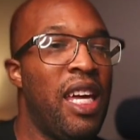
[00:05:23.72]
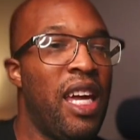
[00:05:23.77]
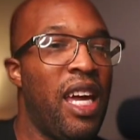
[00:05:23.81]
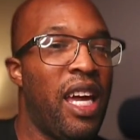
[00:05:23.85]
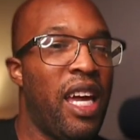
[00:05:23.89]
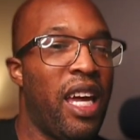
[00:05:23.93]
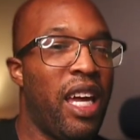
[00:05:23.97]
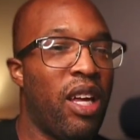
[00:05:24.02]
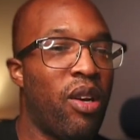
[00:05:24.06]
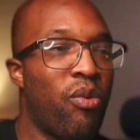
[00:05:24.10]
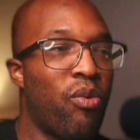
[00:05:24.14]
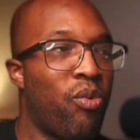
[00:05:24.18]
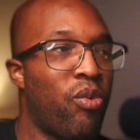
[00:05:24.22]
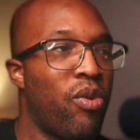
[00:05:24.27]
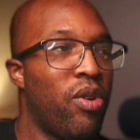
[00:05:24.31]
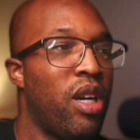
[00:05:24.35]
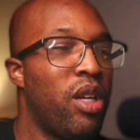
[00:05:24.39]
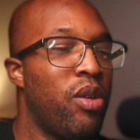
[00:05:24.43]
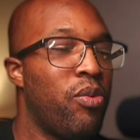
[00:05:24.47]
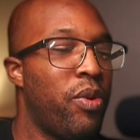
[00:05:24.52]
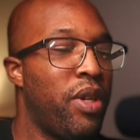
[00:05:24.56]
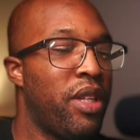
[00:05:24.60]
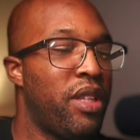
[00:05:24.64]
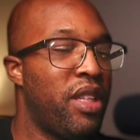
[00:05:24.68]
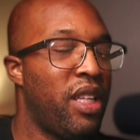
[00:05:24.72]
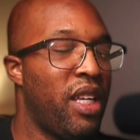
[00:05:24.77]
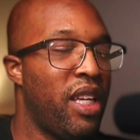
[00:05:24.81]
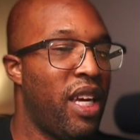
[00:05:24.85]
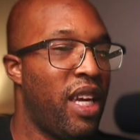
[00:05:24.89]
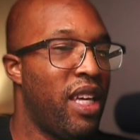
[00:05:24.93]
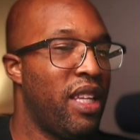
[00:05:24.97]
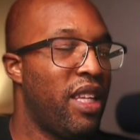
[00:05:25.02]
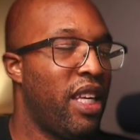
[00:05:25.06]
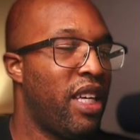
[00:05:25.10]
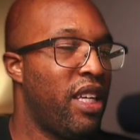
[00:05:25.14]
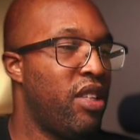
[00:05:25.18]
and run with it,
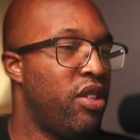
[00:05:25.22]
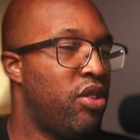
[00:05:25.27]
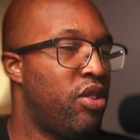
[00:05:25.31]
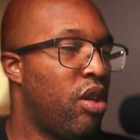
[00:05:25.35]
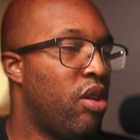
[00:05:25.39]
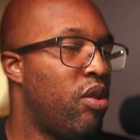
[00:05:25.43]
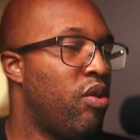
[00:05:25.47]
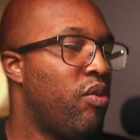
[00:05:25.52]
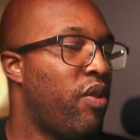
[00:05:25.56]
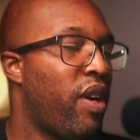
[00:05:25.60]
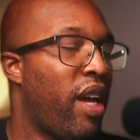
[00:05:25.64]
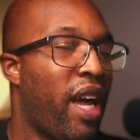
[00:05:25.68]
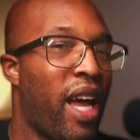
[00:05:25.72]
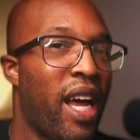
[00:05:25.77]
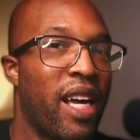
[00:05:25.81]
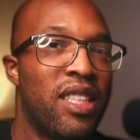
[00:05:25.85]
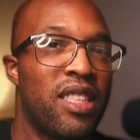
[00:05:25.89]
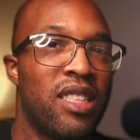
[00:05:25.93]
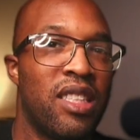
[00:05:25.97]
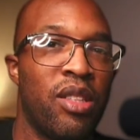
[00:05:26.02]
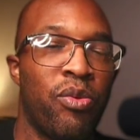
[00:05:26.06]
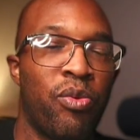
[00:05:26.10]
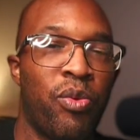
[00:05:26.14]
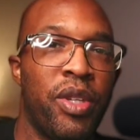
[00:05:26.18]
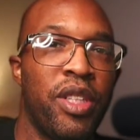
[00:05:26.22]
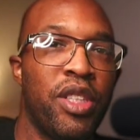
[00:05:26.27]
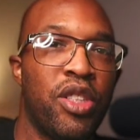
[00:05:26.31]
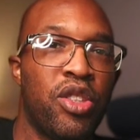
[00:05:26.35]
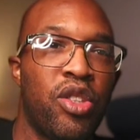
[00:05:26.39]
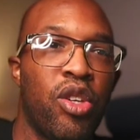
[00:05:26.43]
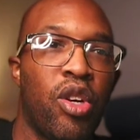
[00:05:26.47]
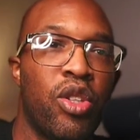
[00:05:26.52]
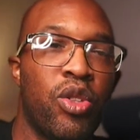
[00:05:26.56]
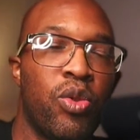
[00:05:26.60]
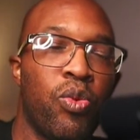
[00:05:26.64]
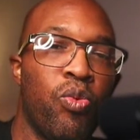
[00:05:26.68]
and they don't actually
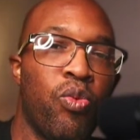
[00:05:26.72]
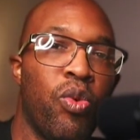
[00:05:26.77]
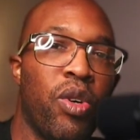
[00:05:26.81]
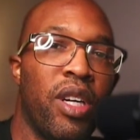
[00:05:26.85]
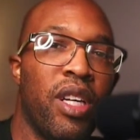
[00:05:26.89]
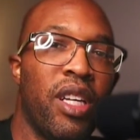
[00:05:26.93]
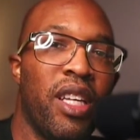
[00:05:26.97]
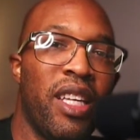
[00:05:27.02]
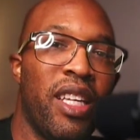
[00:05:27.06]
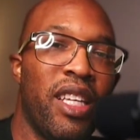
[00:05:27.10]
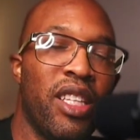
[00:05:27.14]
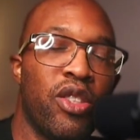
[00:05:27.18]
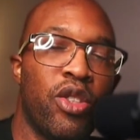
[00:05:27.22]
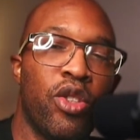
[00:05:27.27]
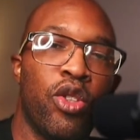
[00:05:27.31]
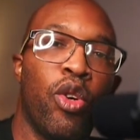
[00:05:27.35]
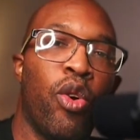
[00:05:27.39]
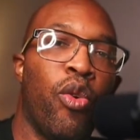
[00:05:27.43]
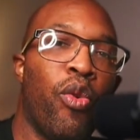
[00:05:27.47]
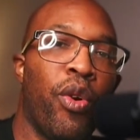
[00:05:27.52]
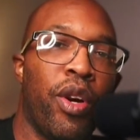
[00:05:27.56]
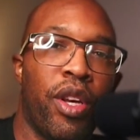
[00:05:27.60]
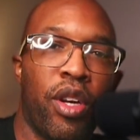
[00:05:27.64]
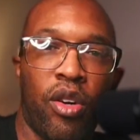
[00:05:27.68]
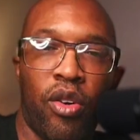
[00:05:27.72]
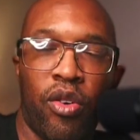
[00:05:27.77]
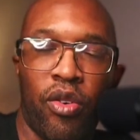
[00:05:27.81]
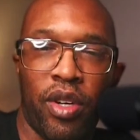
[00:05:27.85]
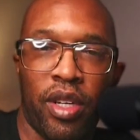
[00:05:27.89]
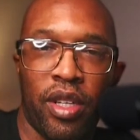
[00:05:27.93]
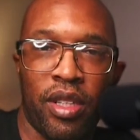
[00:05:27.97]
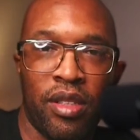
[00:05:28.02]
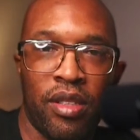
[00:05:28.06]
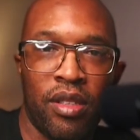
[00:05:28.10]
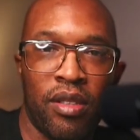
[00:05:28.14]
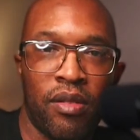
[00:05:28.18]
research what is going on.
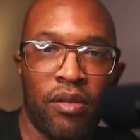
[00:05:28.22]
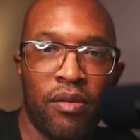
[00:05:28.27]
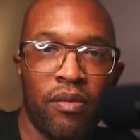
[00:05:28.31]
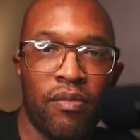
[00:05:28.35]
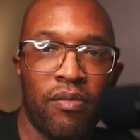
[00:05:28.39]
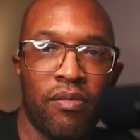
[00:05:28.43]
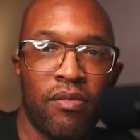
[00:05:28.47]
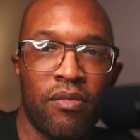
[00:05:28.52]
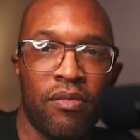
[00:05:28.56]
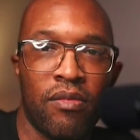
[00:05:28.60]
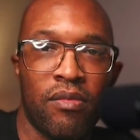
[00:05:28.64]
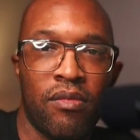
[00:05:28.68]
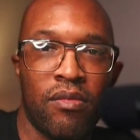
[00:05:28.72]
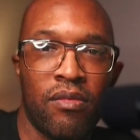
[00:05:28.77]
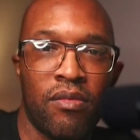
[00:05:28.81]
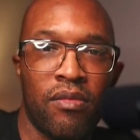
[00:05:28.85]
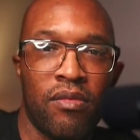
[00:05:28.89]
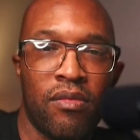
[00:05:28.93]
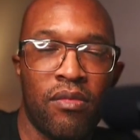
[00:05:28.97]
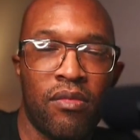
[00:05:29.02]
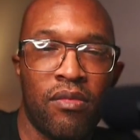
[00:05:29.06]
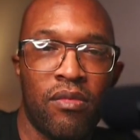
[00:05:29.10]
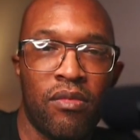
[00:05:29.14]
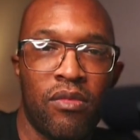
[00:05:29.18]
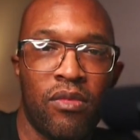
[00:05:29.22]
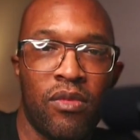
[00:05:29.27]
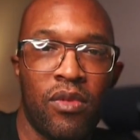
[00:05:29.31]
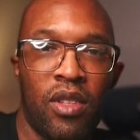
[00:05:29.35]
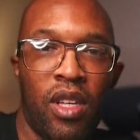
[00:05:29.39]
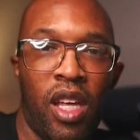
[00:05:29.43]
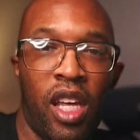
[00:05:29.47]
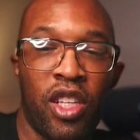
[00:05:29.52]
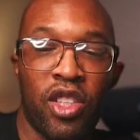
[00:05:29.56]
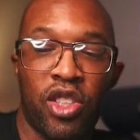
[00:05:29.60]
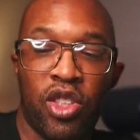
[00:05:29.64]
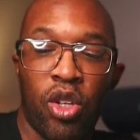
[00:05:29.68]

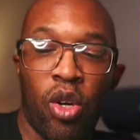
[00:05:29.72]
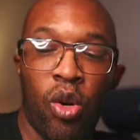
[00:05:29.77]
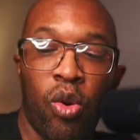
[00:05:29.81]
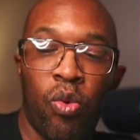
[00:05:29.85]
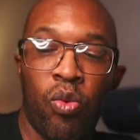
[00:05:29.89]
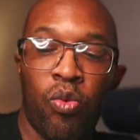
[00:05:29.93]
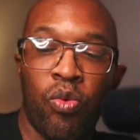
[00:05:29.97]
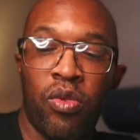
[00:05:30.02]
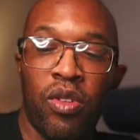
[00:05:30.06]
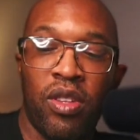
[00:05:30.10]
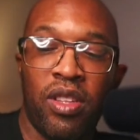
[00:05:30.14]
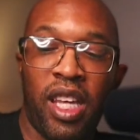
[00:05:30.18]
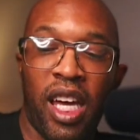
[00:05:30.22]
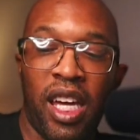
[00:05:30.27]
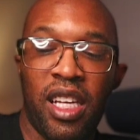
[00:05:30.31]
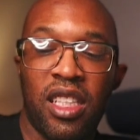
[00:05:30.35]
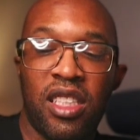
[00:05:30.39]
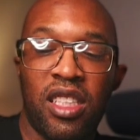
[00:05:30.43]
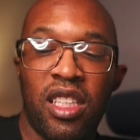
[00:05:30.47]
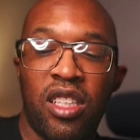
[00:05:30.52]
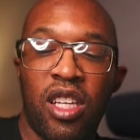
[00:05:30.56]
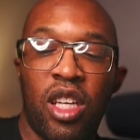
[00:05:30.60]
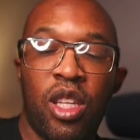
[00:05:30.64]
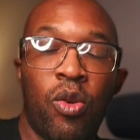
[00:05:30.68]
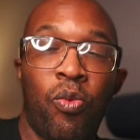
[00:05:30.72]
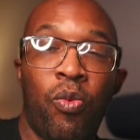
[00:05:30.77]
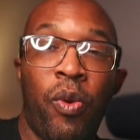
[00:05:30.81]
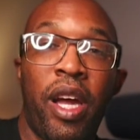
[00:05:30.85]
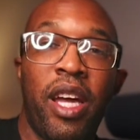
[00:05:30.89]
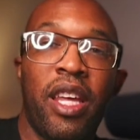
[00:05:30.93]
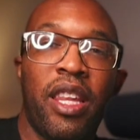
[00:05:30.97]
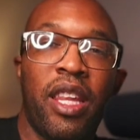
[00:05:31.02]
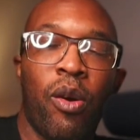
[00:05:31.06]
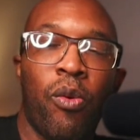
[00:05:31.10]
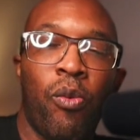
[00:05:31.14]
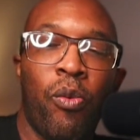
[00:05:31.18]
And so that is another way
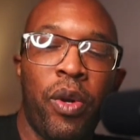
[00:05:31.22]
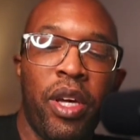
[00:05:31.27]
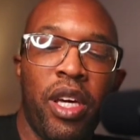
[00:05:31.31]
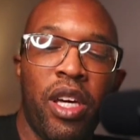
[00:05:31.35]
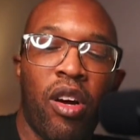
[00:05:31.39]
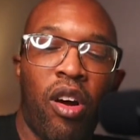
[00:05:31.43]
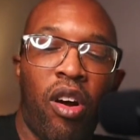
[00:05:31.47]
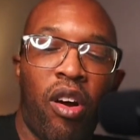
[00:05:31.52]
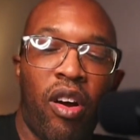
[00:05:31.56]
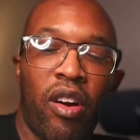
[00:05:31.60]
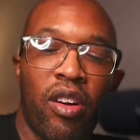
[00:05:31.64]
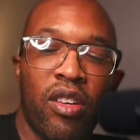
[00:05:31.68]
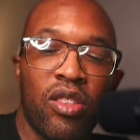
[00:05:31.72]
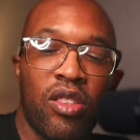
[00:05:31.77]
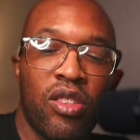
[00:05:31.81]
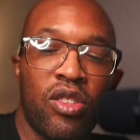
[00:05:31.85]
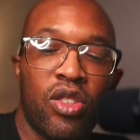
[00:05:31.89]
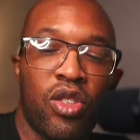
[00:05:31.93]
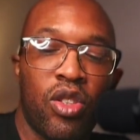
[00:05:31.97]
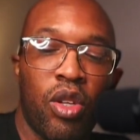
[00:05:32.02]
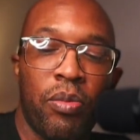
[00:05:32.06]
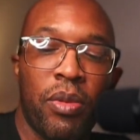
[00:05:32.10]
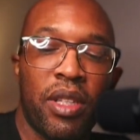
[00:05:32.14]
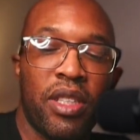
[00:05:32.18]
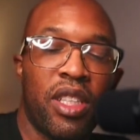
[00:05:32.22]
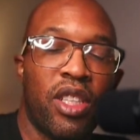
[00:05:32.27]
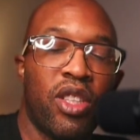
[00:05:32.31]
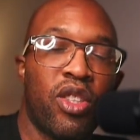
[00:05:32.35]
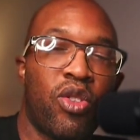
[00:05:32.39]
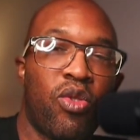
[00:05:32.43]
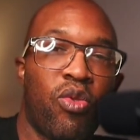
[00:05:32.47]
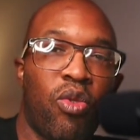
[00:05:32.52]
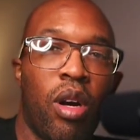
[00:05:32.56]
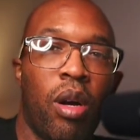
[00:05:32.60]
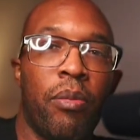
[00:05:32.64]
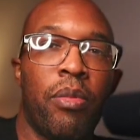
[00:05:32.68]
that we are so much in
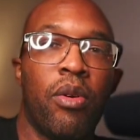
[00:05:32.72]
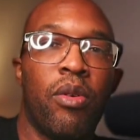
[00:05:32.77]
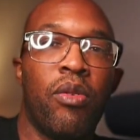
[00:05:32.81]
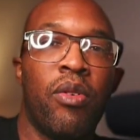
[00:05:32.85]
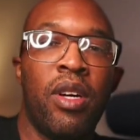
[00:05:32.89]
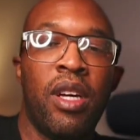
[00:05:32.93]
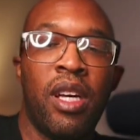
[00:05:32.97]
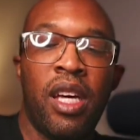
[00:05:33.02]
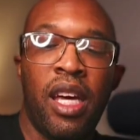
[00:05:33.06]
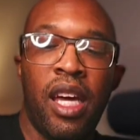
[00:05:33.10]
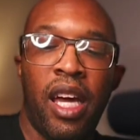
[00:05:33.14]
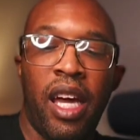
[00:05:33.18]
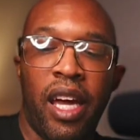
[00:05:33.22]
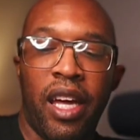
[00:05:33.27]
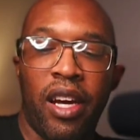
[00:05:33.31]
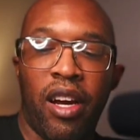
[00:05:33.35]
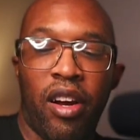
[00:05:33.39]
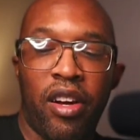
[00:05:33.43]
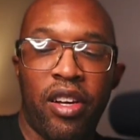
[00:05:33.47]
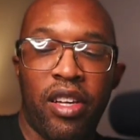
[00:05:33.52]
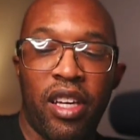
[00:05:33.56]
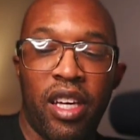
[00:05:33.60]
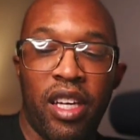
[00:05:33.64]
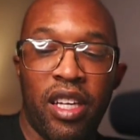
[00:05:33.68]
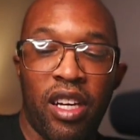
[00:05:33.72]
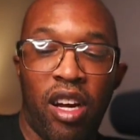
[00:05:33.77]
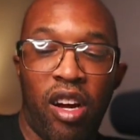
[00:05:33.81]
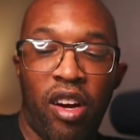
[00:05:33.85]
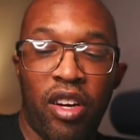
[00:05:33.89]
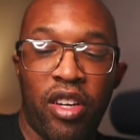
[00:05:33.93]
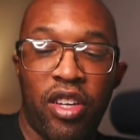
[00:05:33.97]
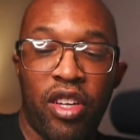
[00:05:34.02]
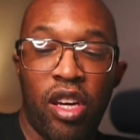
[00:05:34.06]
trouble in our in our